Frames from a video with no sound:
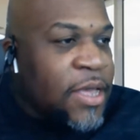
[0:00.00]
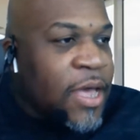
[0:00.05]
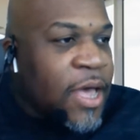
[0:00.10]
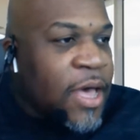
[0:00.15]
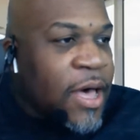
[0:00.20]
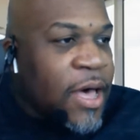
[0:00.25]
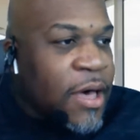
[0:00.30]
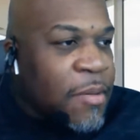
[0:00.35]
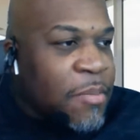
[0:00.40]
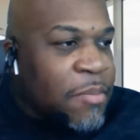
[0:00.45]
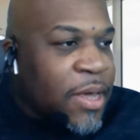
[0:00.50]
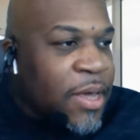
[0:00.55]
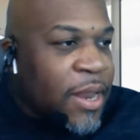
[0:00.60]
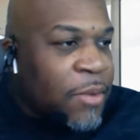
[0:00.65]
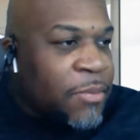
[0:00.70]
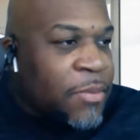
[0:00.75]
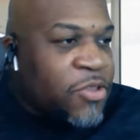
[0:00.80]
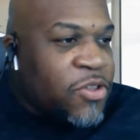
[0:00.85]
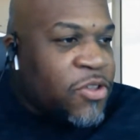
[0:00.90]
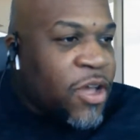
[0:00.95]
But I'm going
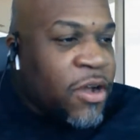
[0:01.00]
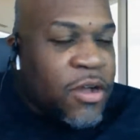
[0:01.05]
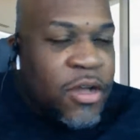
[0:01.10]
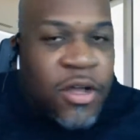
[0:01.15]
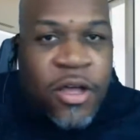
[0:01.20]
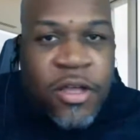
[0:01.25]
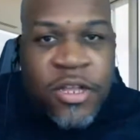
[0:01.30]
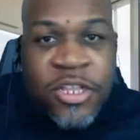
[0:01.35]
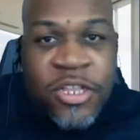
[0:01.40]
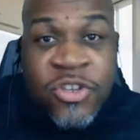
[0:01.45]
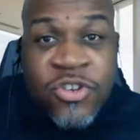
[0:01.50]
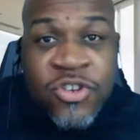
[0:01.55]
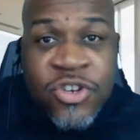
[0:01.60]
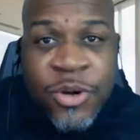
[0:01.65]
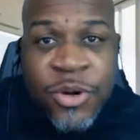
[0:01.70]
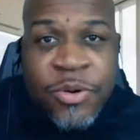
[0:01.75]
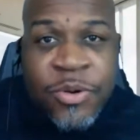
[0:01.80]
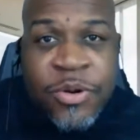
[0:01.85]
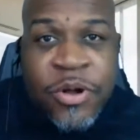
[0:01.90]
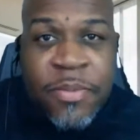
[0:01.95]
to talk in
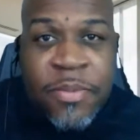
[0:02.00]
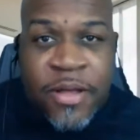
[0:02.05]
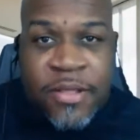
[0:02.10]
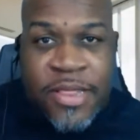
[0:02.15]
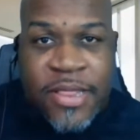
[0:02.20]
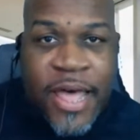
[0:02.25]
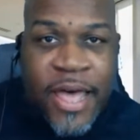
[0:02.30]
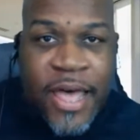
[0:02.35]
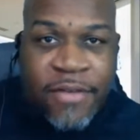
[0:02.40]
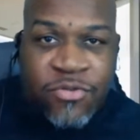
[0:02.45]
general about live